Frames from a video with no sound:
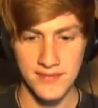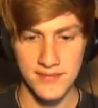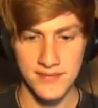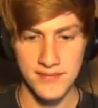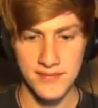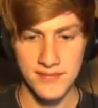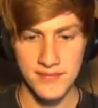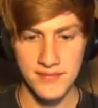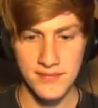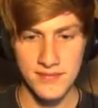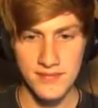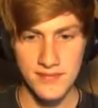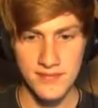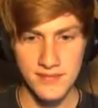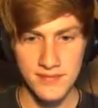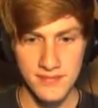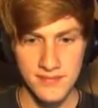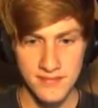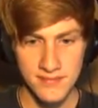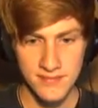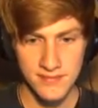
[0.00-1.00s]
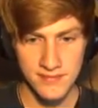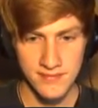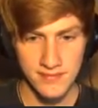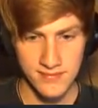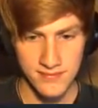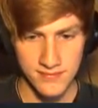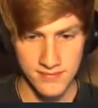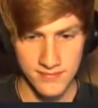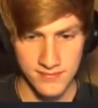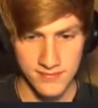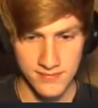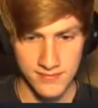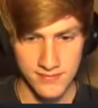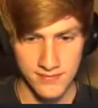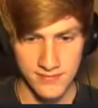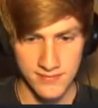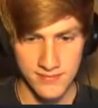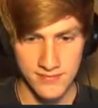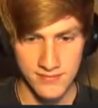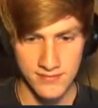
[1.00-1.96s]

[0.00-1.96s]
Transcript: (silence)